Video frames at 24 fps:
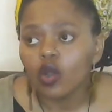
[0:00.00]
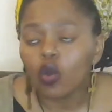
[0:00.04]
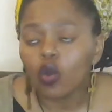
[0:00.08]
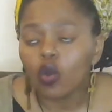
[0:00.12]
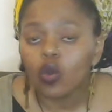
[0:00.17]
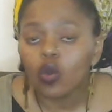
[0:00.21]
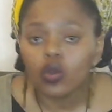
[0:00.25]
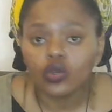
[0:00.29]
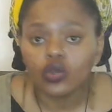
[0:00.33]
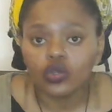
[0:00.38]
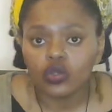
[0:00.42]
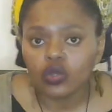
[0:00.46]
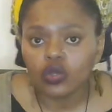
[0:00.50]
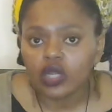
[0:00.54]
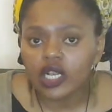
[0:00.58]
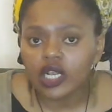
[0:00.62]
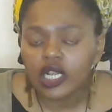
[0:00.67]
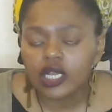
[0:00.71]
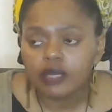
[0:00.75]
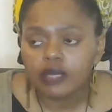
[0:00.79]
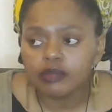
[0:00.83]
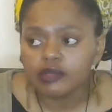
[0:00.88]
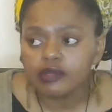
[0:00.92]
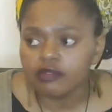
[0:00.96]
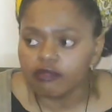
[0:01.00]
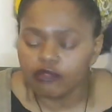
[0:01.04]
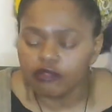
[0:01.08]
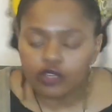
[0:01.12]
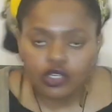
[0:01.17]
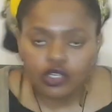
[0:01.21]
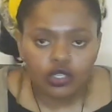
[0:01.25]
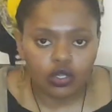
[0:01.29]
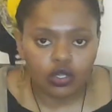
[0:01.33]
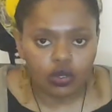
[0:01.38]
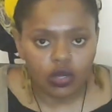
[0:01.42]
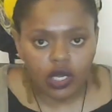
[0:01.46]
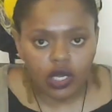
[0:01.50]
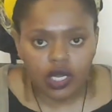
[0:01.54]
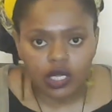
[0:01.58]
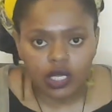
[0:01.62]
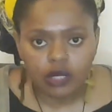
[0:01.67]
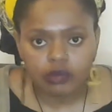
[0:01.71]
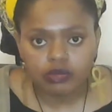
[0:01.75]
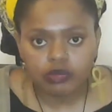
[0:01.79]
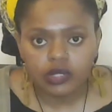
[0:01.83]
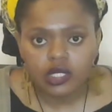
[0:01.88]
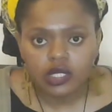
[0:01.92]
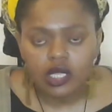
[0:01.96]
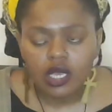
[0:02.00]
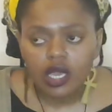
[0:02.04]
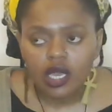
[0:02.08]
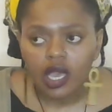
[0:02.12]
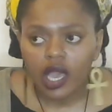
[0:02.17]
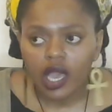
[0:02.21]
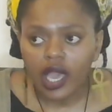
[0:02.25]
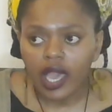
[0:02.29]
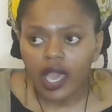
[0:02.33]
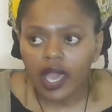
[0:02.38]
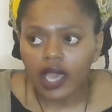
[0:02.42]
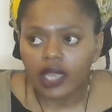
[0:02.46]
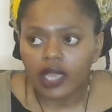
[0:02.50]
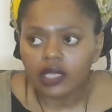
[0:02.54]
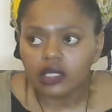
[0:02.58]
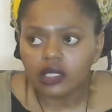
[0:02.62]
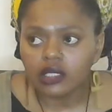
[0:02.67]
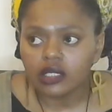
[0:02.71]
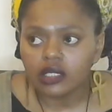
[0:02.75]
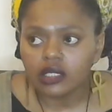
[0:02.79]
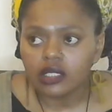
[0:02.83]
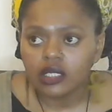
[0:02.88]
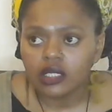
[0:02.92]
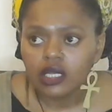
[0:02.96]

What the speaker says: audio clips, video clips, and